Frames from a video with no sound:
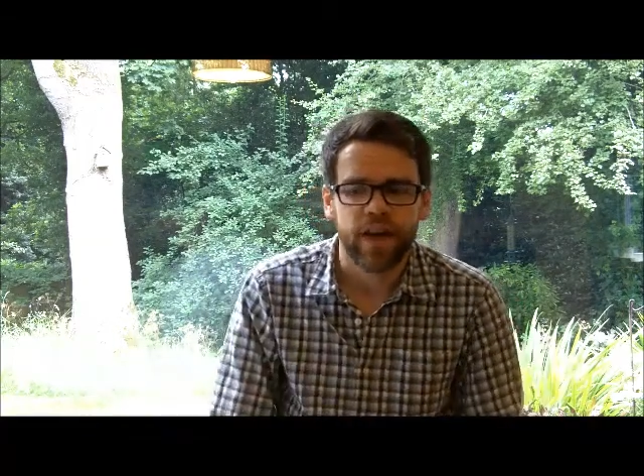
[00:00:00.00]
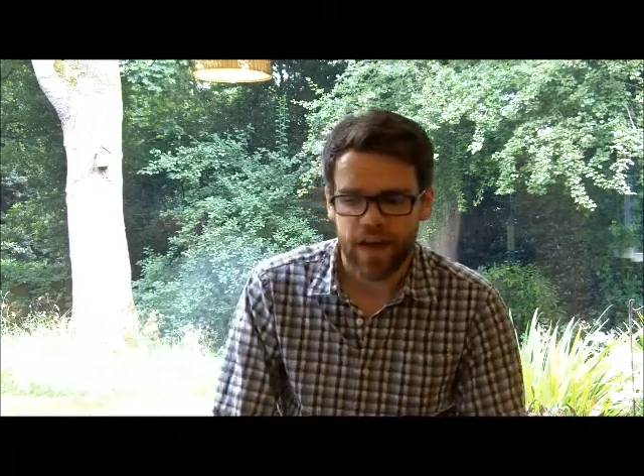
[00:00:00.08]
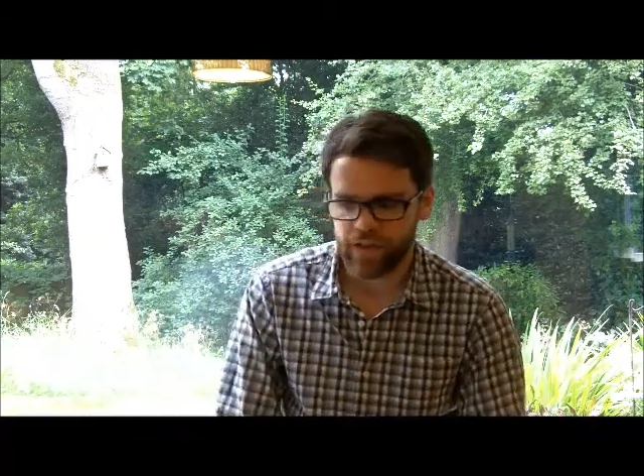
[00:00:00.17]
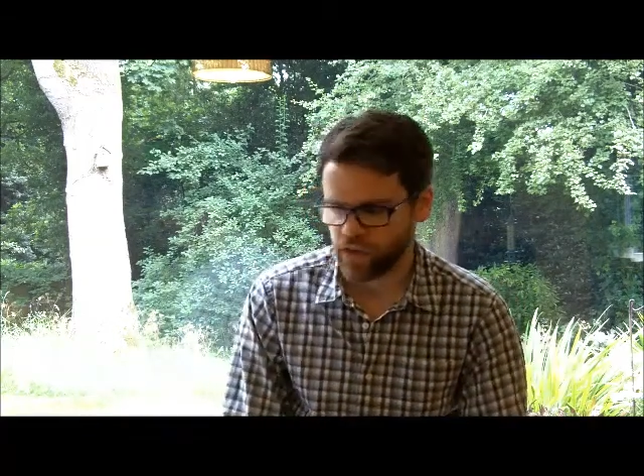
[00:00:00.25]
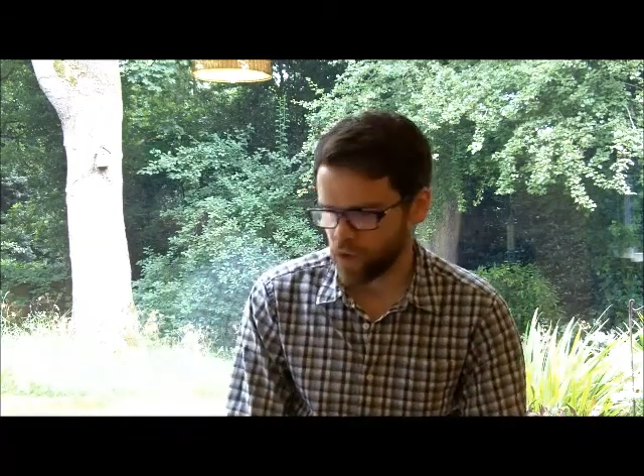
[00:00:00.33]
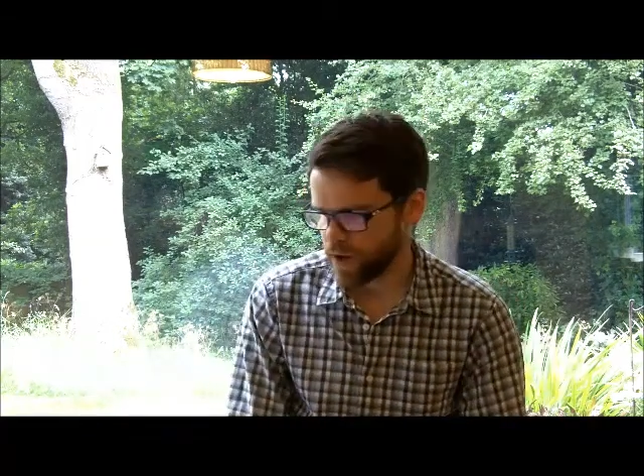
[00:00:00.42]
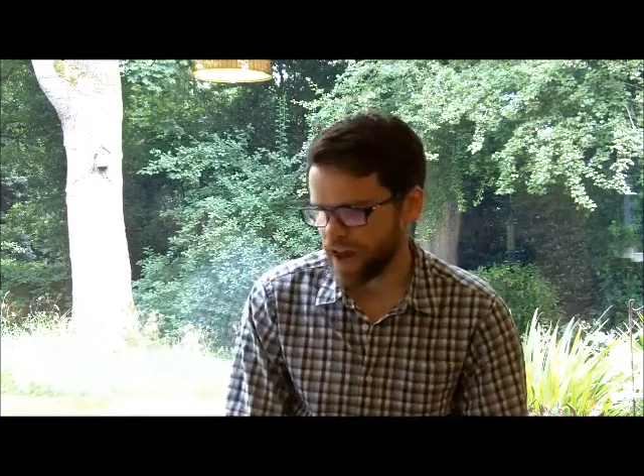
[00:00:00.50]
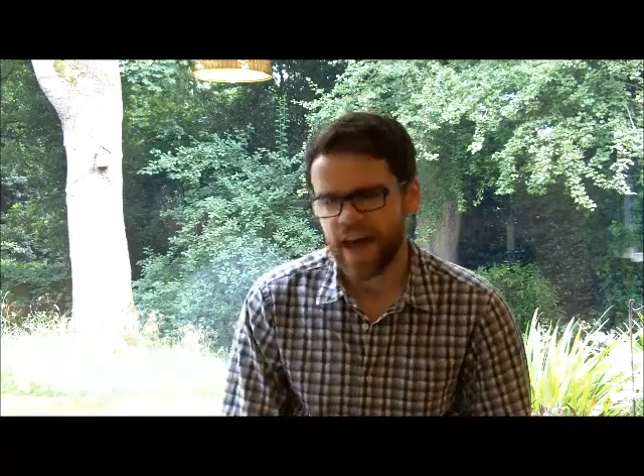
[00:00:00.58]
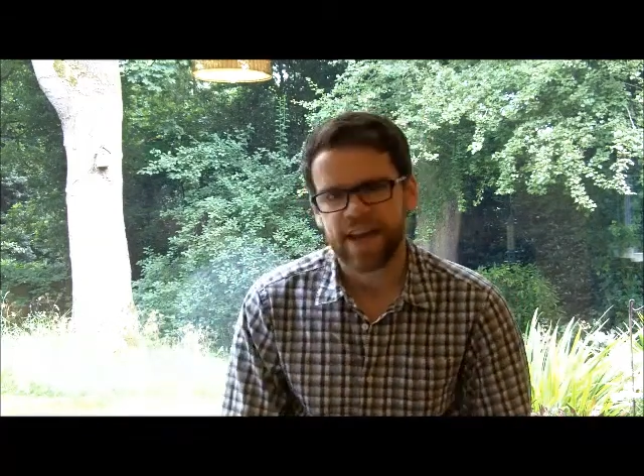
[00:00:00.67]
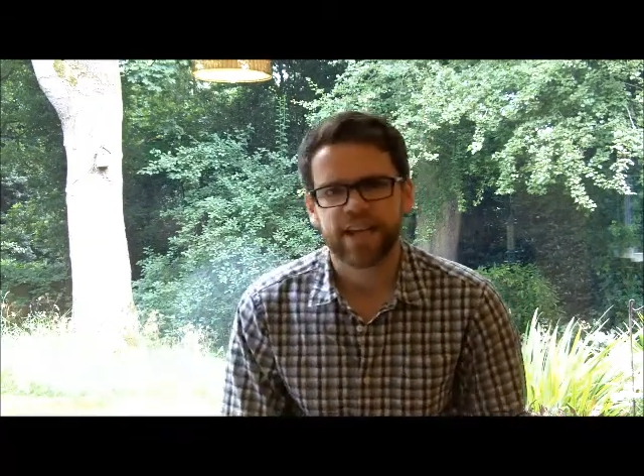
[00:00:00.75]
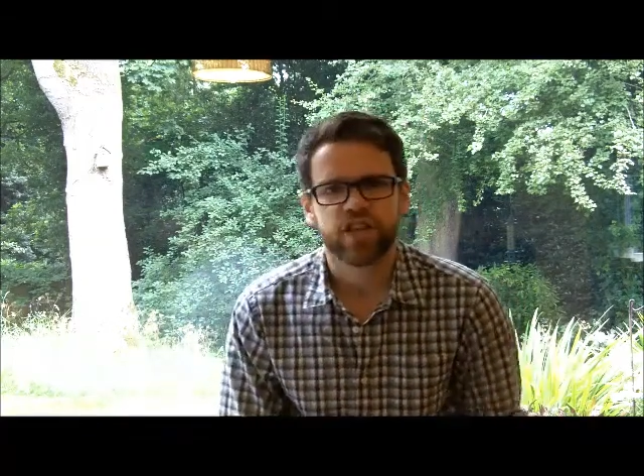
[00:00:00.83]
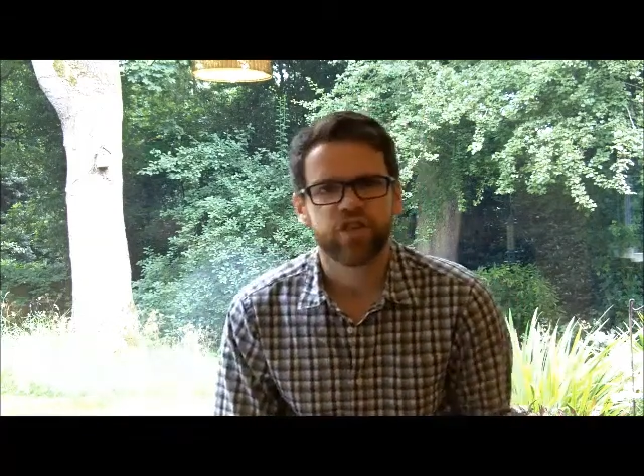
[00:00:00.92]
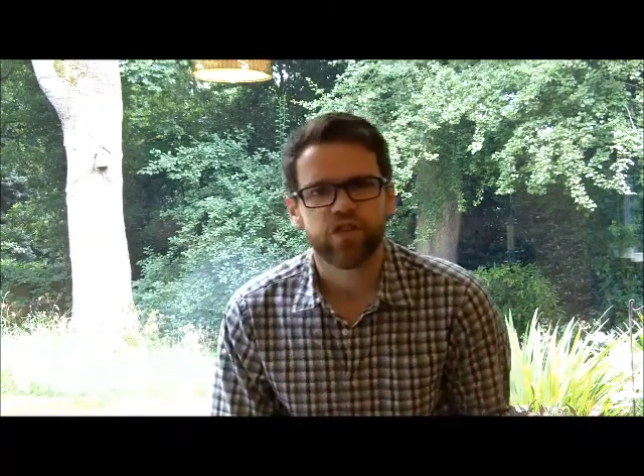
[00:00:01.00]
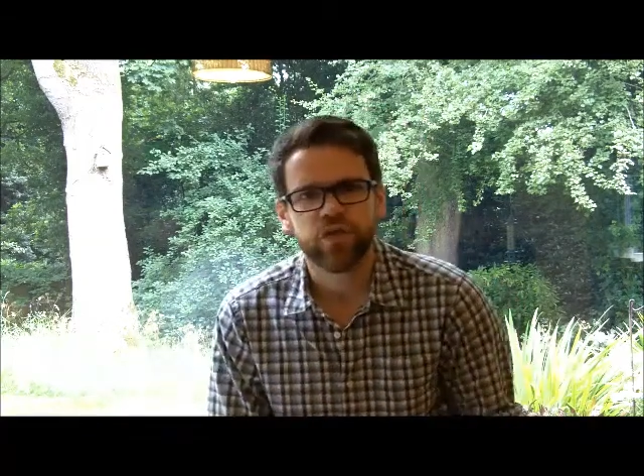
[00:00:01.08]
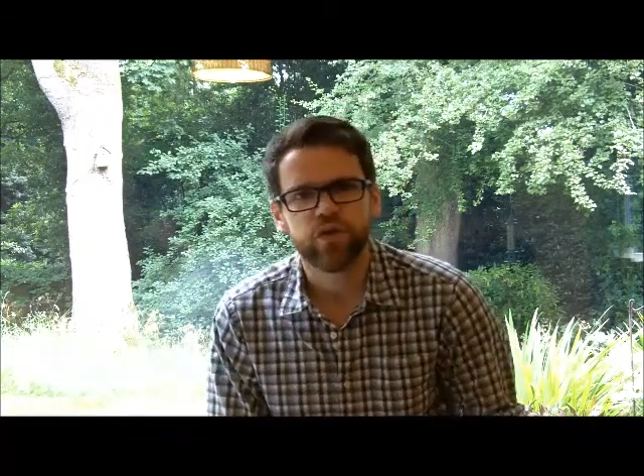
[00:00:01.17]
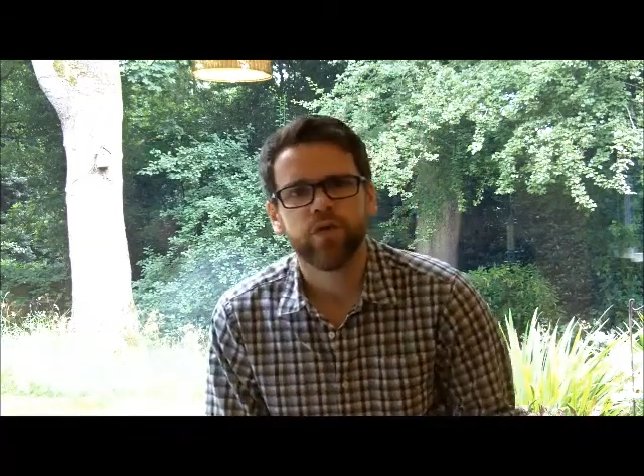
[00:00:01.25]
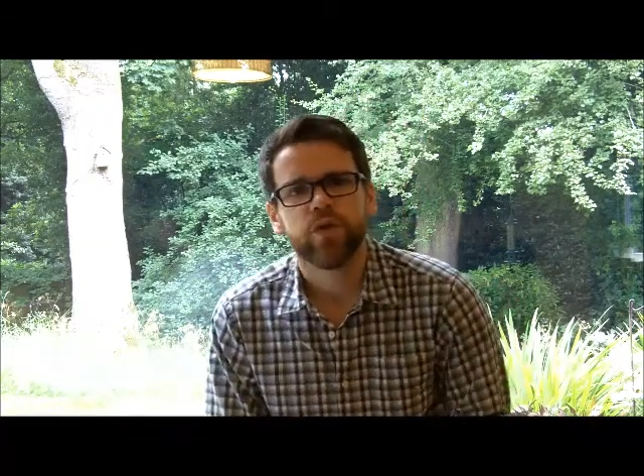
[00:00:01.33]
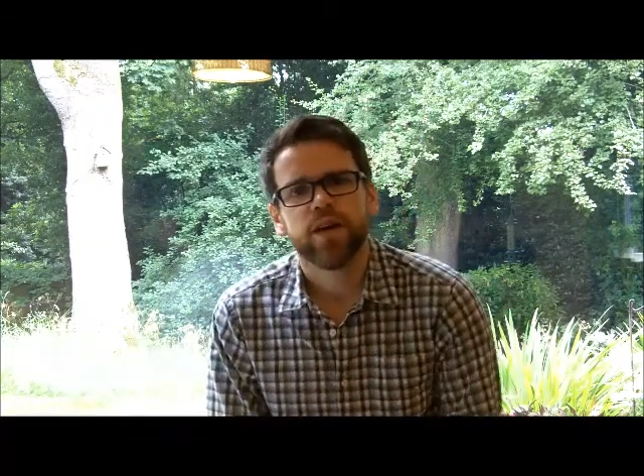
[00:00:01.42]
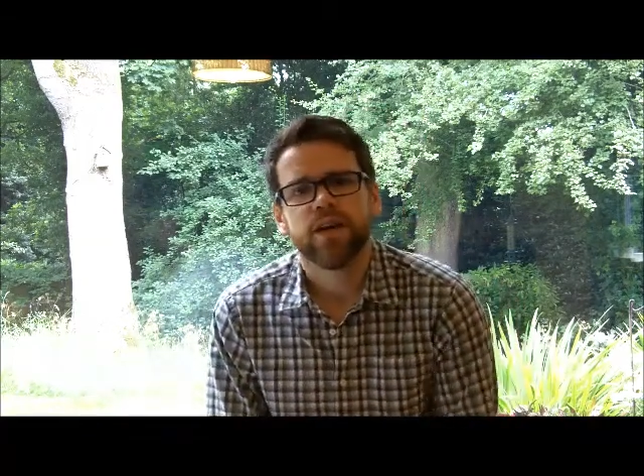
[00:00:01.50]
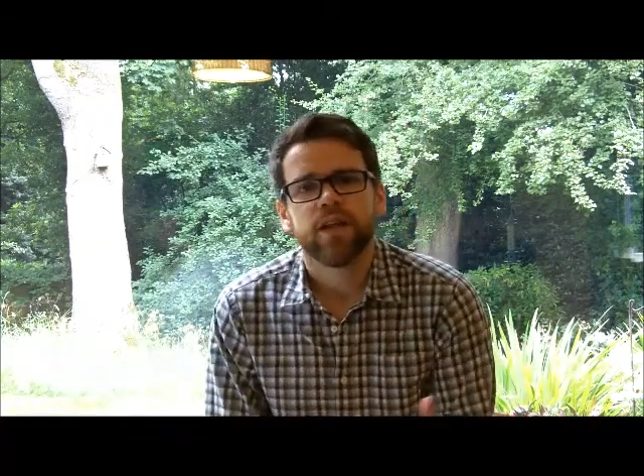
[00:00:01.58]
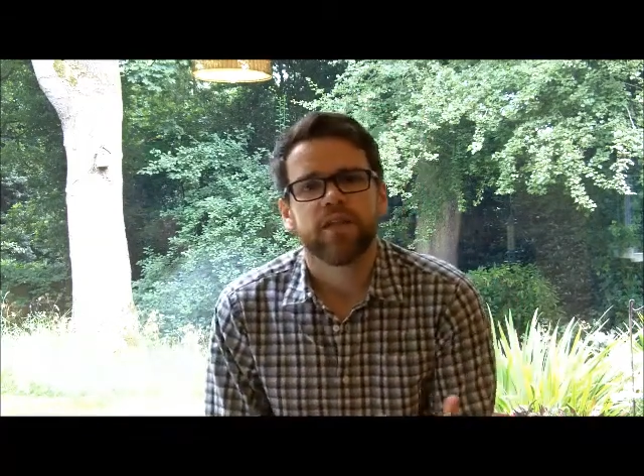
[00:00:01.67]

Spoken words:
and so we headed to